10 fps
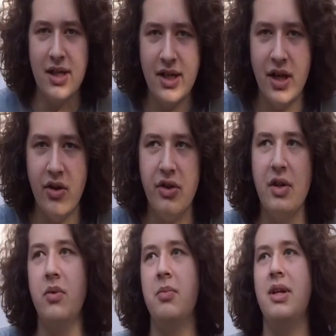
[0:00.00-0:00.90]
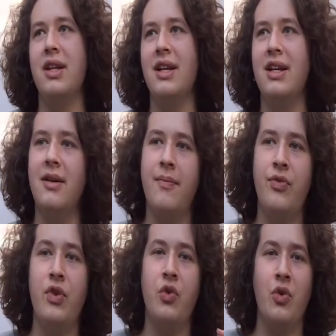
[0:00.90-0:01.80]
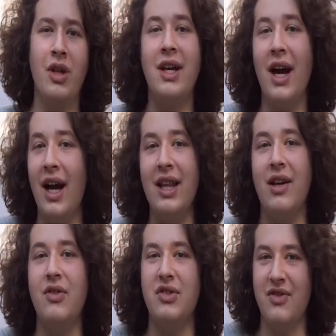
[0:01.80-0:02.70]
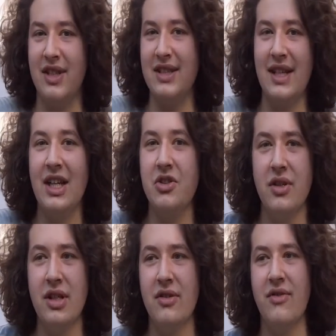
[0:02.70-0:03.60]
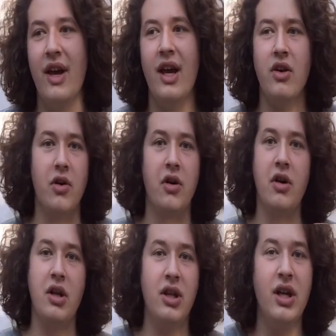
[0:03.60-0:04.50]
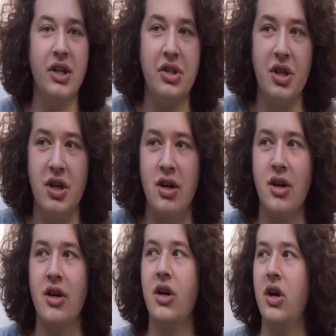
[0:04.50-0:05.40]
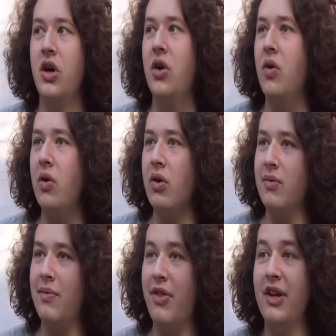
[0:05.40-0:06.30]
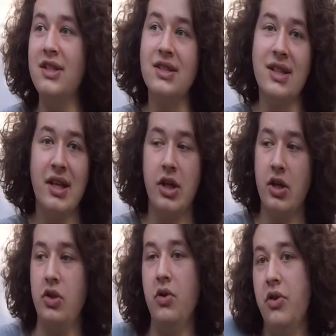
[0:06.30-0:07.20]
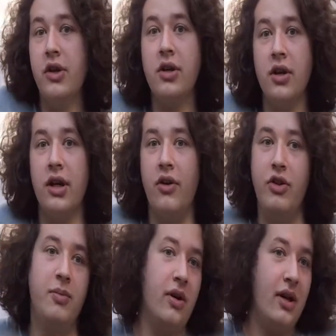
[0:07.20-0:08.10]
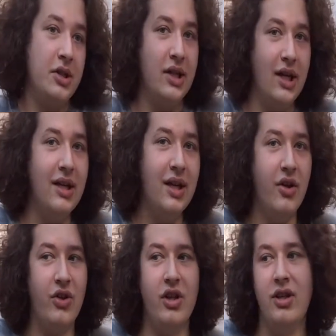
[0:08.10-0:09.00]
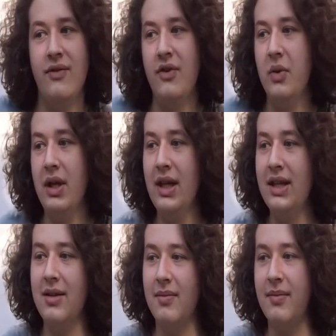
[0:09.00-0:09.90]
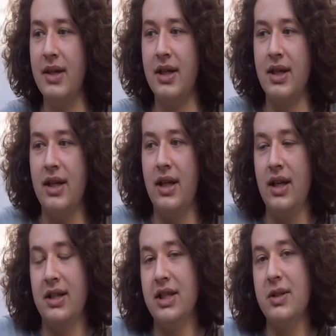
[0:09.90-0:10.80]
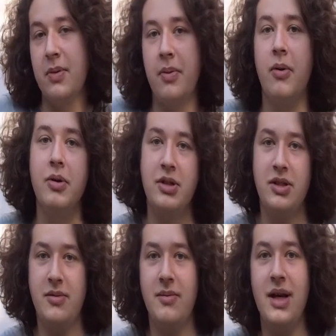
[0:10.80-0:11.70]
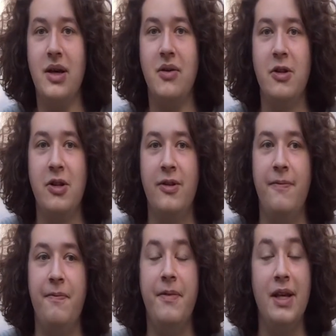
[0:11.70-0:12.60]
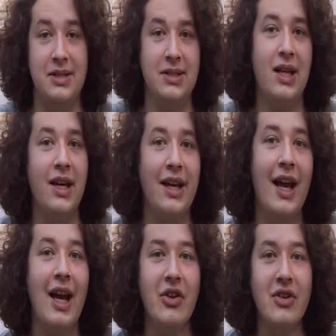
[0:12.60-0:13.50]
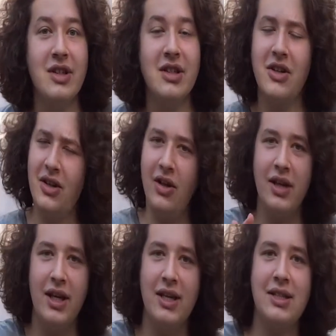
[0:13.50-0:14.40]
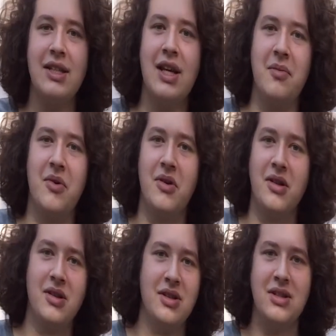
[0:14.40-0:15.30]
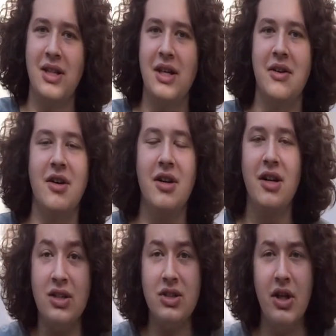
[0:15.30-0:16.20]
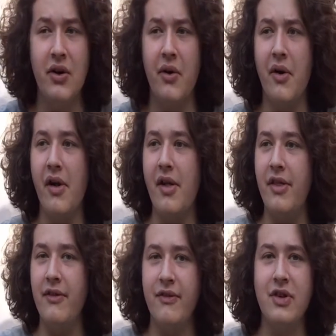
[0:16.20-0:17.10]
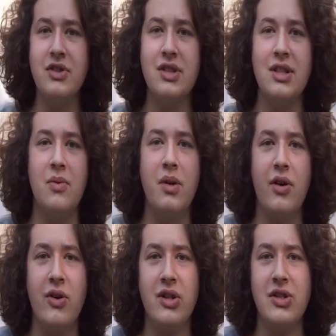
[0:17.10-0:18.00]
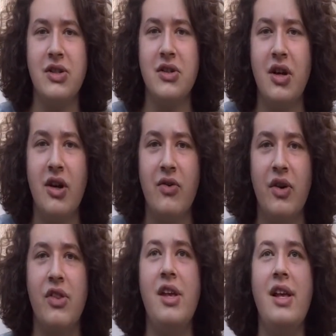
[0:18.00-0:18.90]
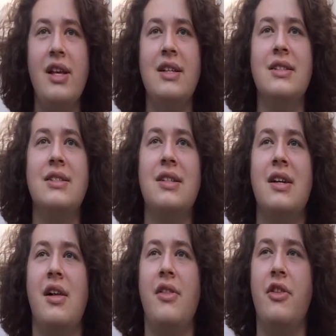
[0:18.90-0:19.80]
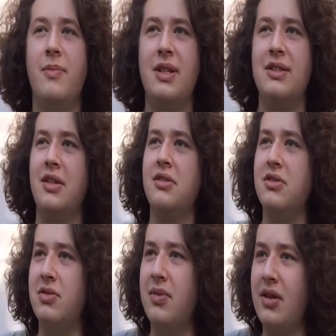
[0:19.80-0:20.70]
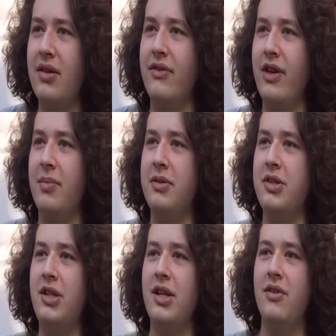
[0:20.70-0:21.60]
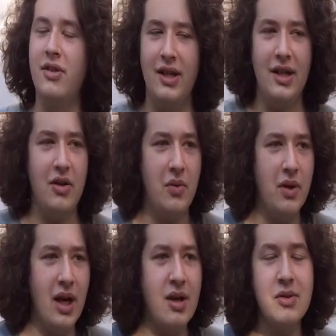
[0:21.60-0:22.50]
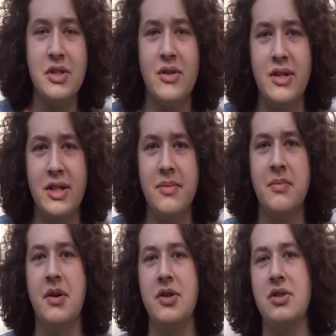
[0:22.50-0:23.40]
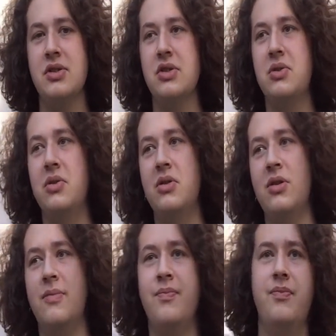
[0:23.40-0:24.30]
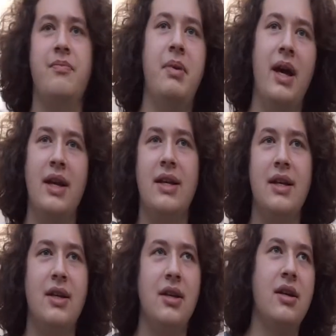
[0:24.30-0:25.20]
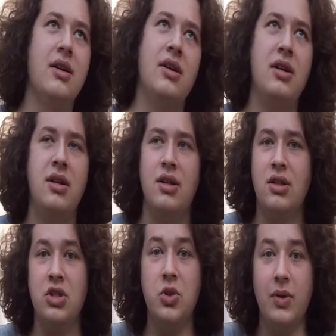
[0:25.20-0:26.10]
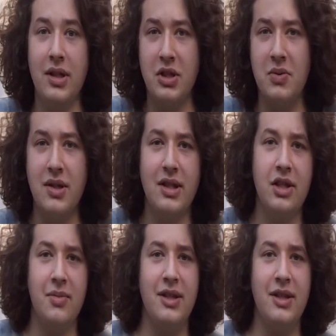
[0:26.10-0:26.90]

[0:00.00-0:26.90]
unhealthy would be like really high levels of like saturated fat or a lot of sugar or things that like you think are healthy but are actually unhealthy, and if you eat them in a disproportionate amount, it's a lot of calories. I'll get into that more later on. So, the first thing that we're going to start off with is the McDonald's Mocha Frappuccino. Now, when I was going to in-person school back in 2020, the